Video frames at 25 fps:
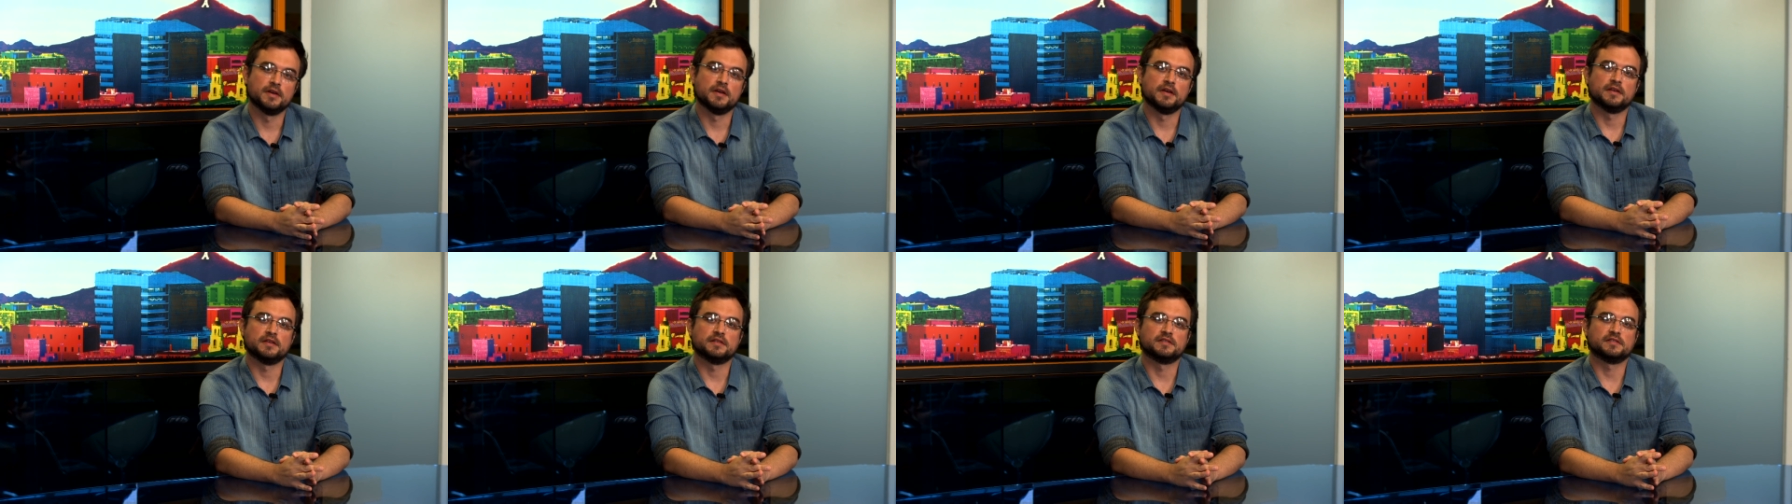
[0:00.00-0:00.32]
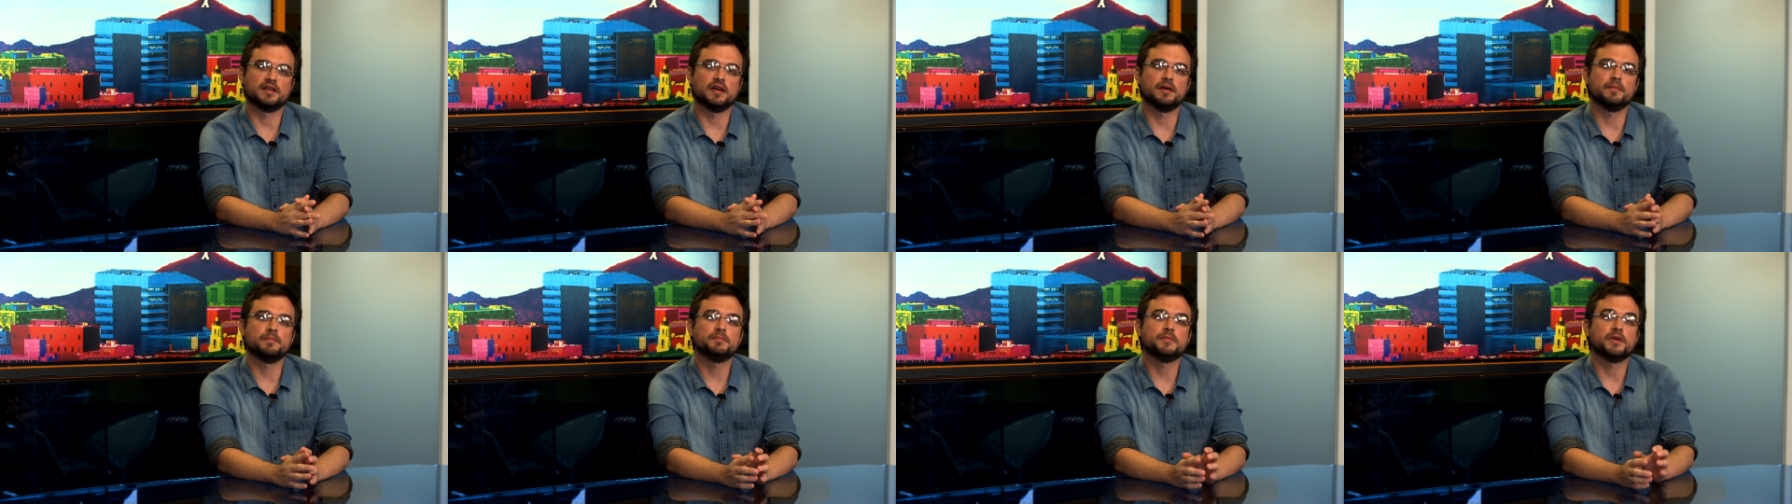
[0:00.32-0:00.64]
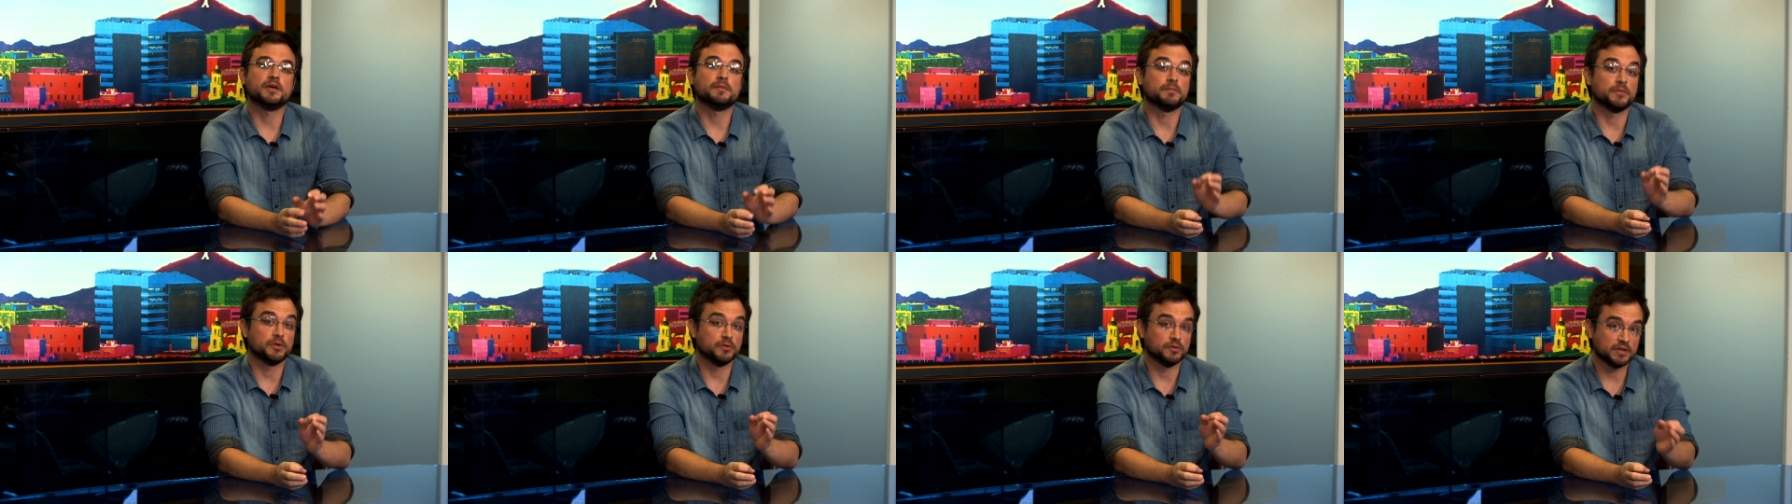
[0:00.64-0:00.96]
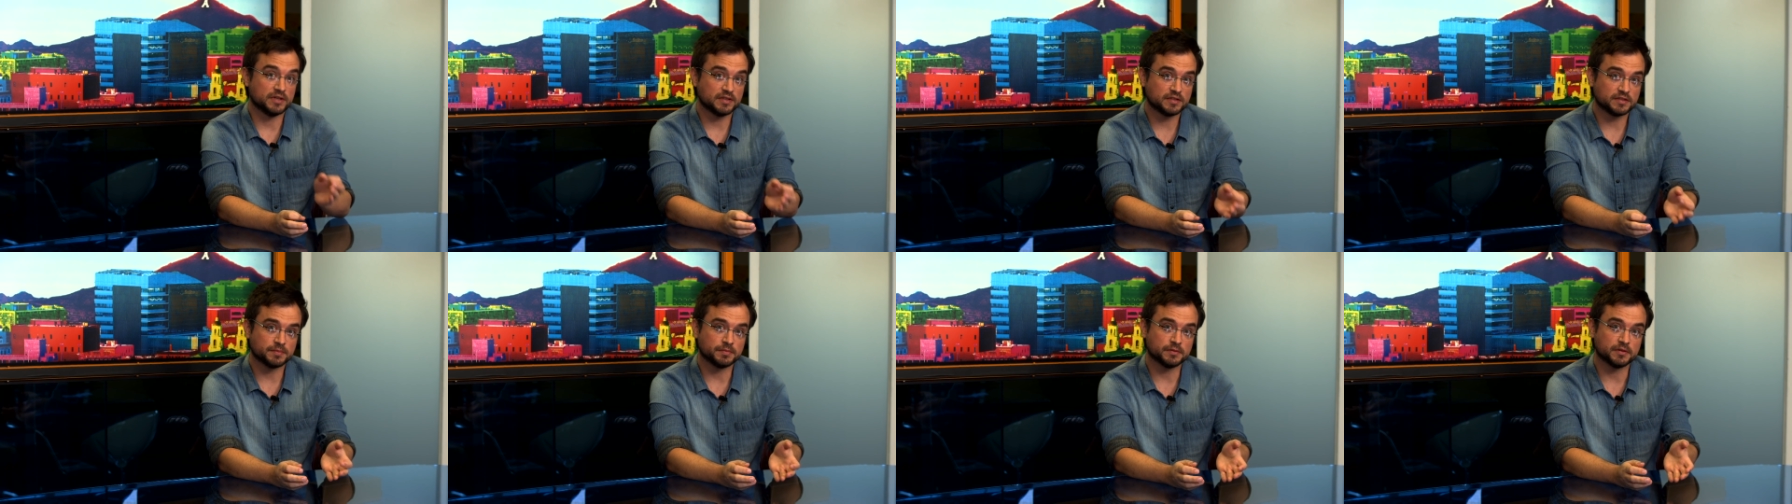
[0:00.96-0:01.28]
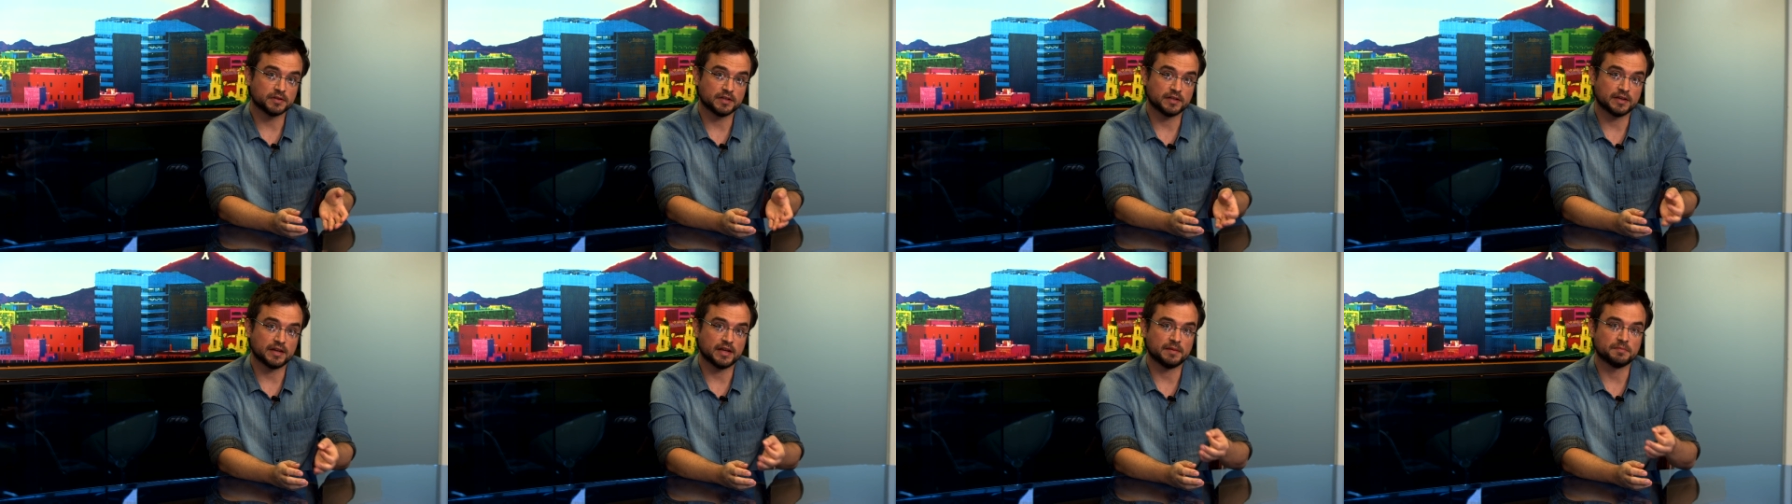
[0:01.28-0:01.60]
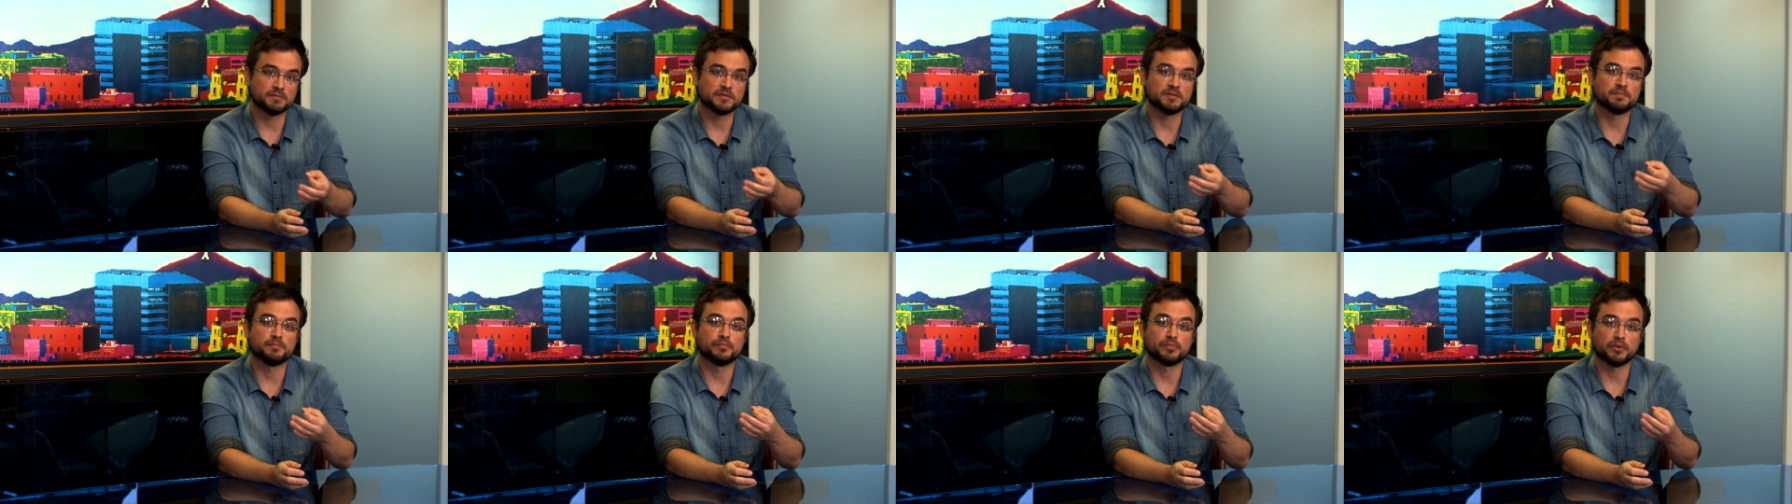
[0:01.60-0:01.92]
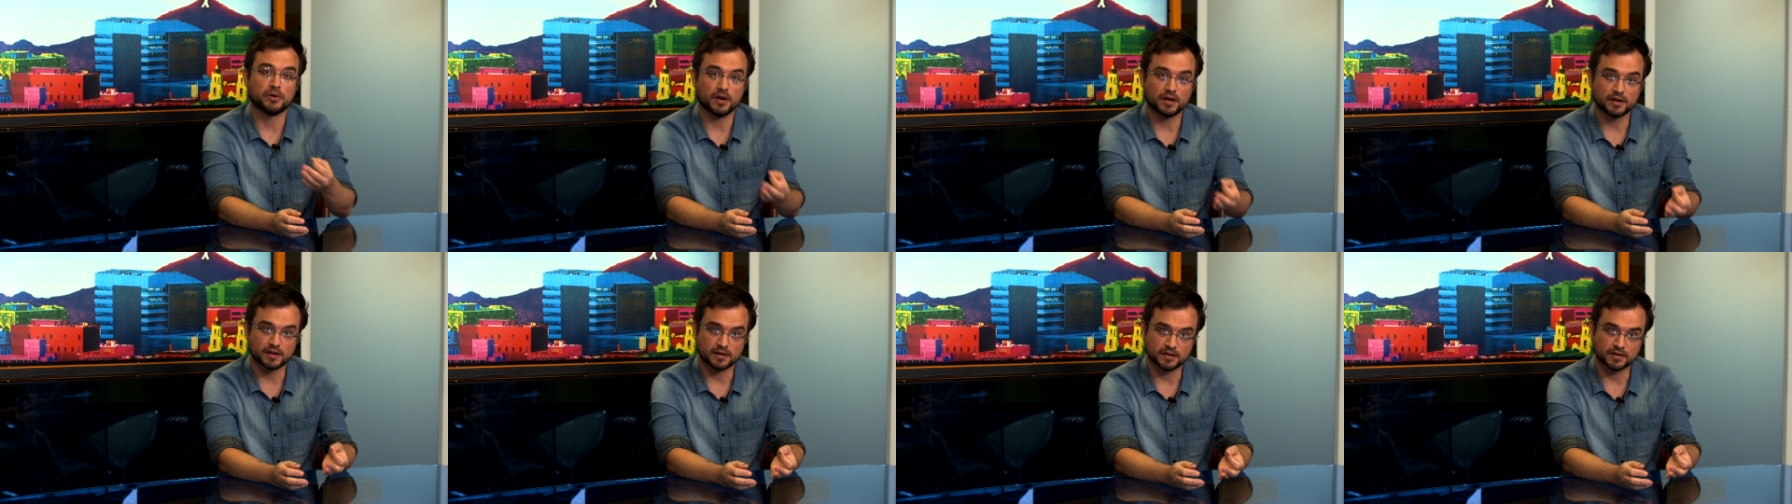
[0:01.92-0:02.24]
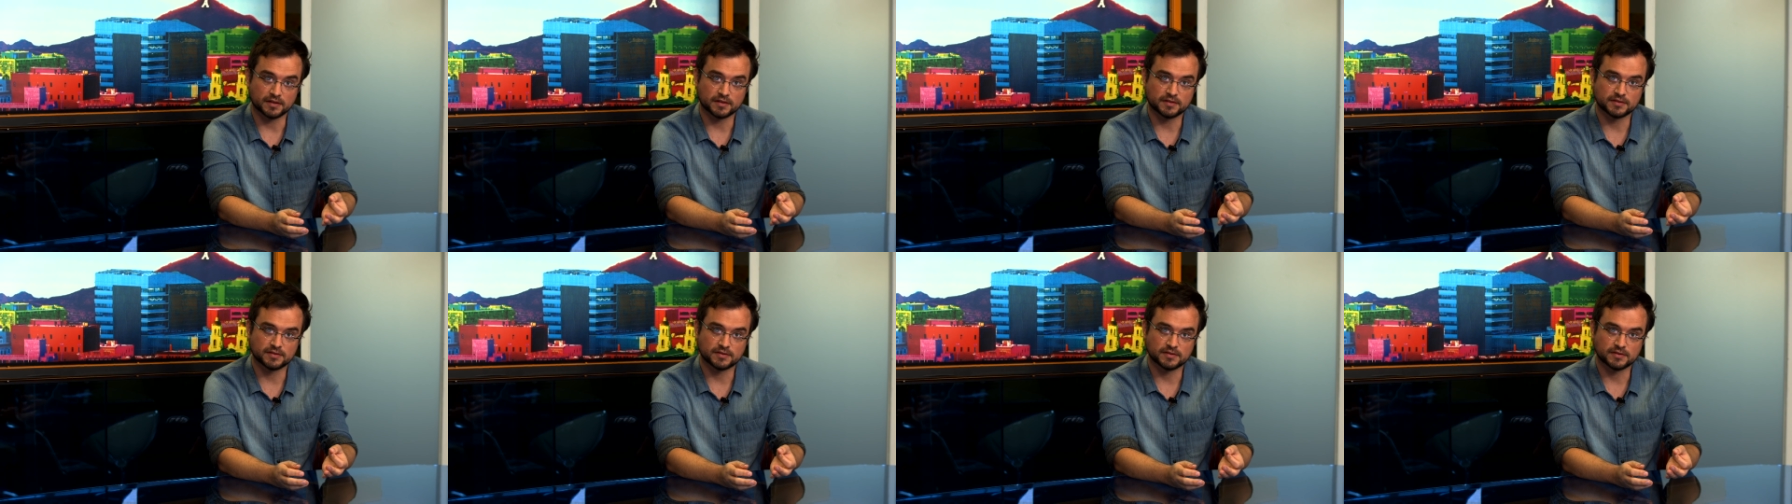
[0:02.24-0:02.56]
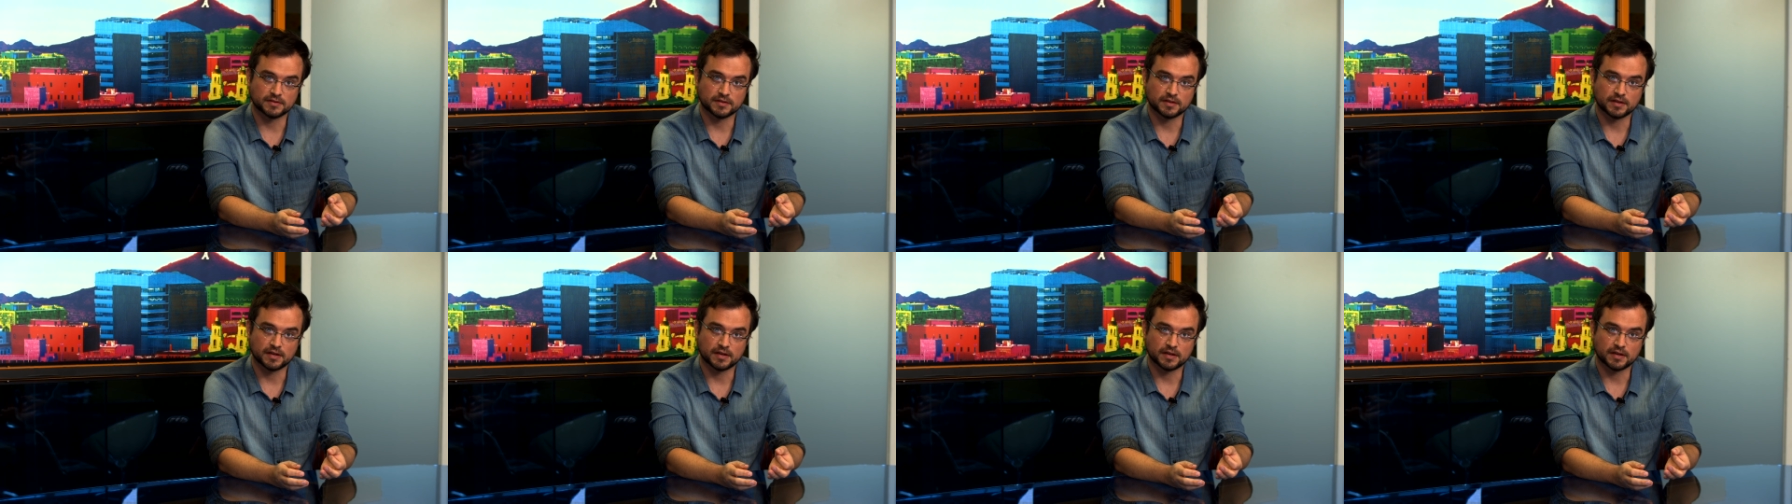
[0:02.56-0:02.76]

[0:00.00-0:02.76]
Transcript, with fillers: Some municipally named products